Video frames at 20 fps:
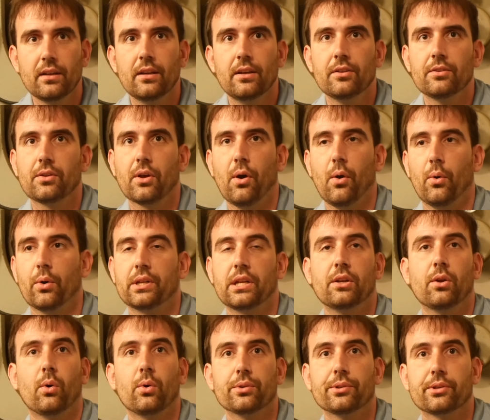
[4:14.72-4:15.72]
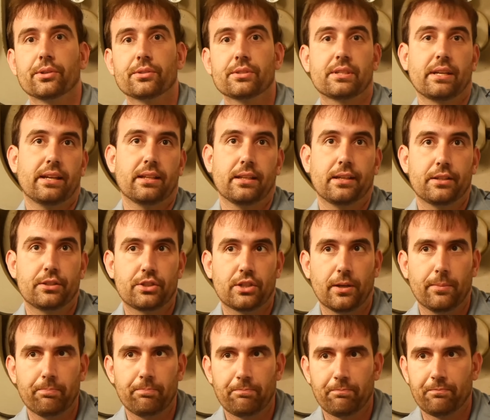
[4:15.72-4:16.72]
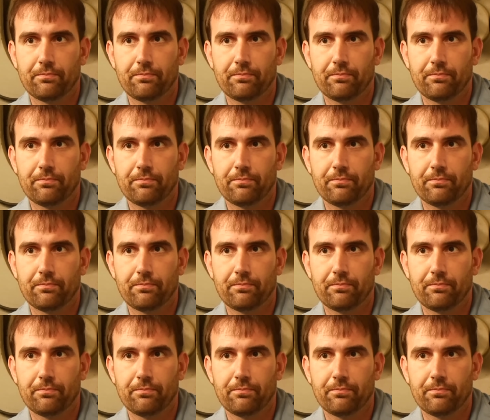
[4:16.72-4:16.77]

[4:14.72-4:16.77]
So on an older sailing ship,